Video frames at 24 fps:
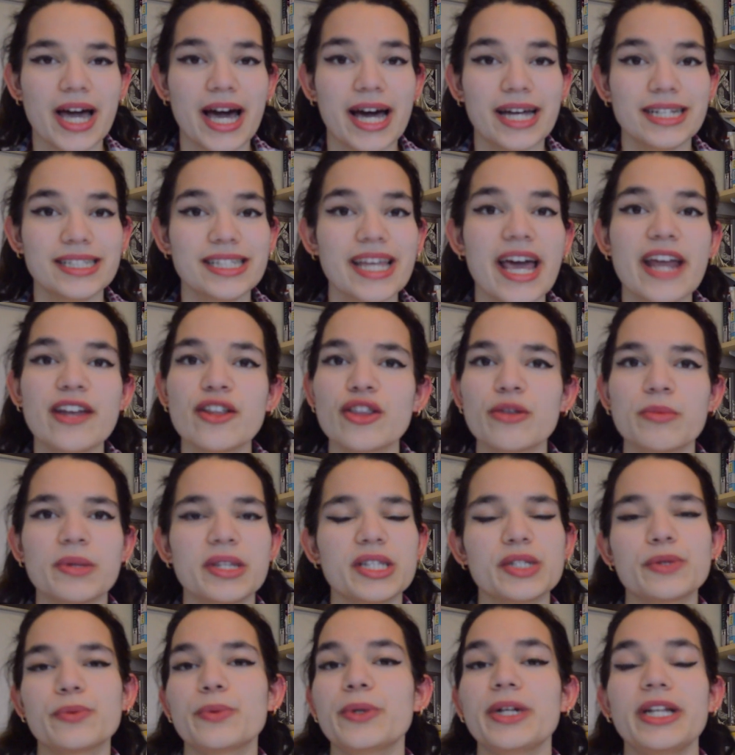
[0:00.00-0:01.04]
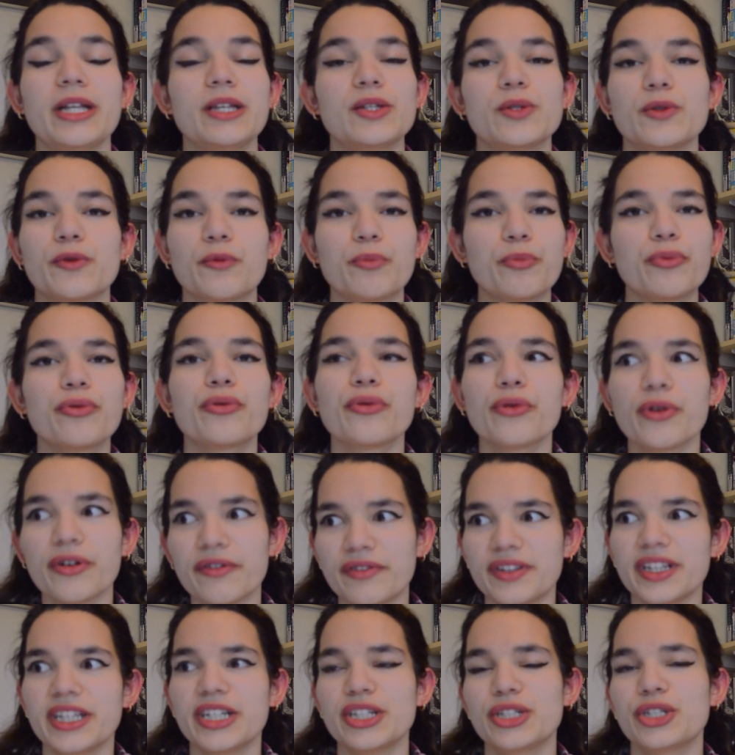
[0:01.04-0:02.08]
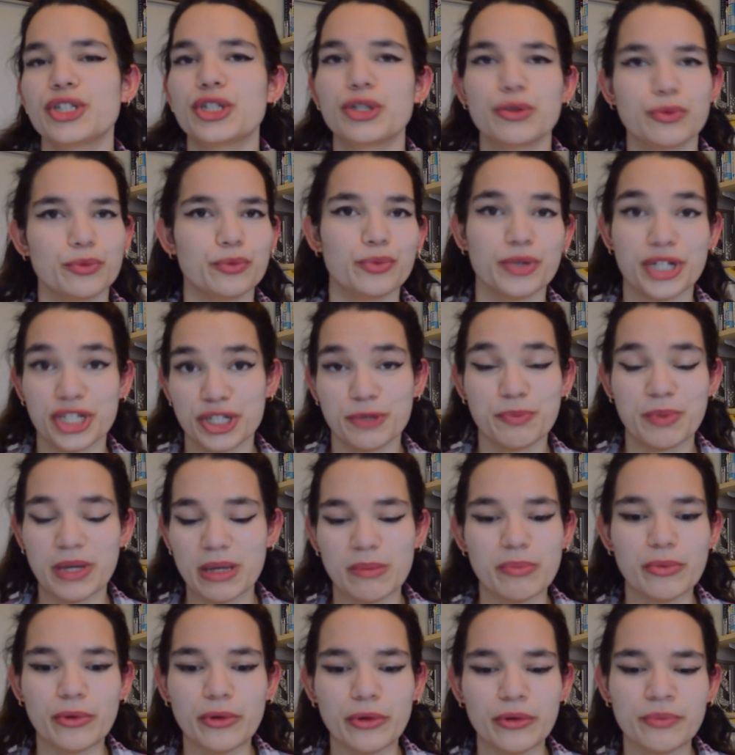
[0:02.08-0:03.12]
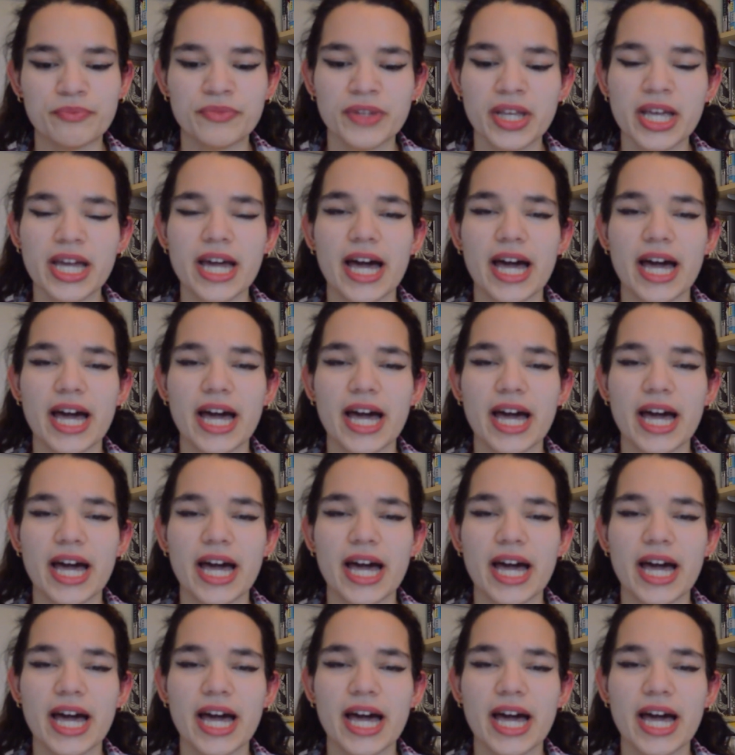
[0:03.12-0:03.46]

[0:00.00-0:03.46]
and 10 of them are these really sort of privileged rich people,